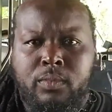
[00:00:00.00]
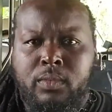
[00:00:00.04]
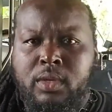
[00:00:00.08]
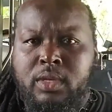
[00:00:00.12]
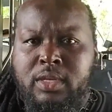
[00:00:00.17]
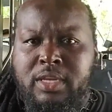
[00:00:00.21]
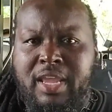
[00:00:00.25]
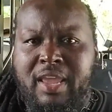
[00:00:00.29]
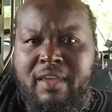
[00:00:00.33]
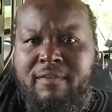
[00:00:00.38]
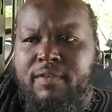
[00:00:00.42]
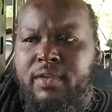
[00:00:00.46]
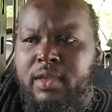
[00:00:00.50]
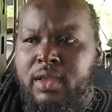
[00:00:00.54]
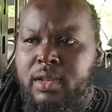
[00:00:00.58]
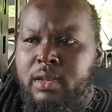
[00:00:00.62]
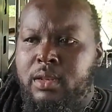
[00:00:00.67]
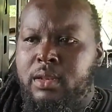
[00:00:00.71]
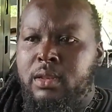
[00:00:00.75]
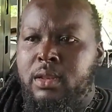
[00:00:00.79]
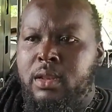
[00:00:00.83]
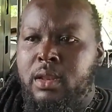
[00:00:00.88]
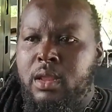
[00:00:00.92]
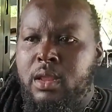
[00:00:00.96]

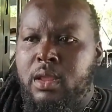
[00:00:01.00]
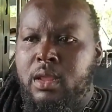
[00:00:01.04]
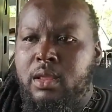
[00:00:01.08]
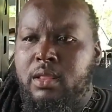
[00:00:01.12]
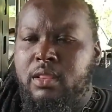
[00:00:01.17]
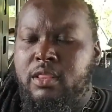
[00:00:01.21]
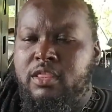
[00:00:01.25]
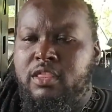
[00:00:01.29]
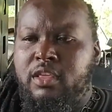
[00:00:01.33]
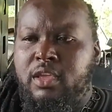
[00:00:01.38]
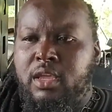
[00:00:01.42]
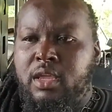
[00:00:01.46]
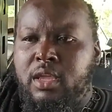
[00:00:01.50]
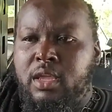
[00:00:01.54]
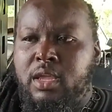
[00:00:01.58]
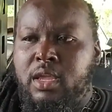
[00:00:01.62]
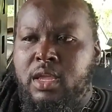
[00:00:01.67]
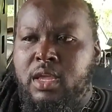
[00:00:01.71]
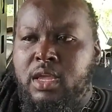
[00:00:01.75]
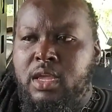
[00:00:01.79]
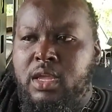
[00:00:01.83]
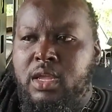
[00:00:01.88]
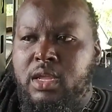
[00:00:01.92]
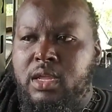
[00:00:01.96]
Given
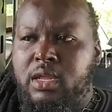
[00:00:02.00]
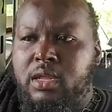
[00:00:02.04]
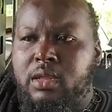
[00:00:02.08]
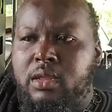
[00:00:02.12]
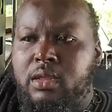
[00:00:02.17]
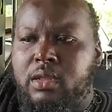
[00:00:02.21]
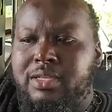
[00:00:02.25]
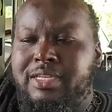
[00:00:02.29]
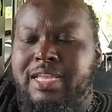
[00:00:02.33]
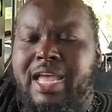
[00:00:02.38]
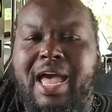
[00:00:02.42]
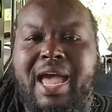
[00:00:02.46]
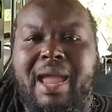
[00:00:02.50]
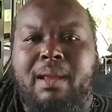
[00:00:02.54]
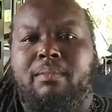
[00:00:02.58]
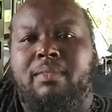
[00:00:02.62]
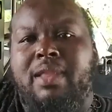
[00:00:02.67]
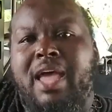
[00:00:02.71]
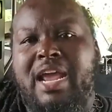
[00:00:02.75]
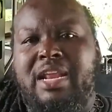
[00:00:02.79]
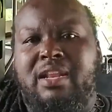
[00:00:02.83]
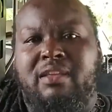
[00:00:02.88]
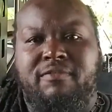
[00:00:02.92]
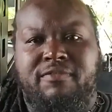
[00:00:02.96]
the
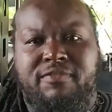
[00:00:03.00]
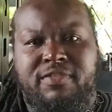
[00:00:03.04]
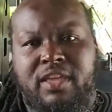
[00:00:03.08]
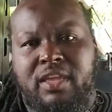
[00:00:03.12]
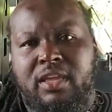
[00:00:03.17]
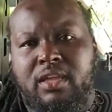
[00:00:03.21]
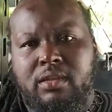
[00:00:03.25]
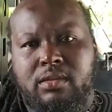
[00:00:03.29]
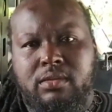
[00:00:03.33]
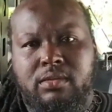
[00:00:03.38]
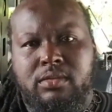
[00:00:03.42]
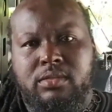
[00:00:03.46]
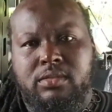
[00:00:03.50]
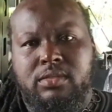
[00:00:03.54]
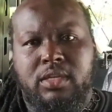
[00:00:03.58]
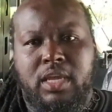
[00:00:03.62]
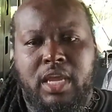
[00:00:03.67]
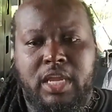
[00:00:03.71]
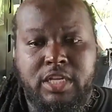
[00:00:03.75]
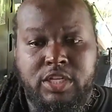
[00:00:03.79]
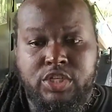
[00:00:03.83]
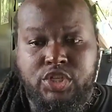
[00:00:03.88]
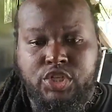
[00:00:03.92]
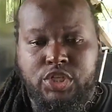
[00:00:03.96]
timeline of things
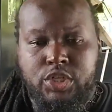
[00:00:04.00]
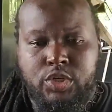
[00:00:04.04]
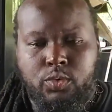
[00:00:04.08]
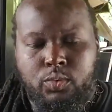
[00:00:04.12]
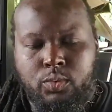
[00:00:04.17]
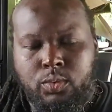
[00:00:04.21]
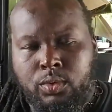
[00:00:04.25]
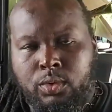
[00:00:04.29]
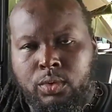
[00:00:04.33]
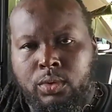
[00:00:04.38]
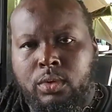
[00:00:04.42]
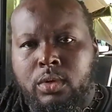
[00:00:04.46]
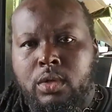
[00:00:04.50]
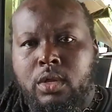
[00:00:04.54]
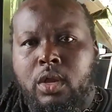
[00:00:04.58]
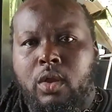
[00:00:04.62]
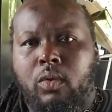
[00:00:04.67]
in general,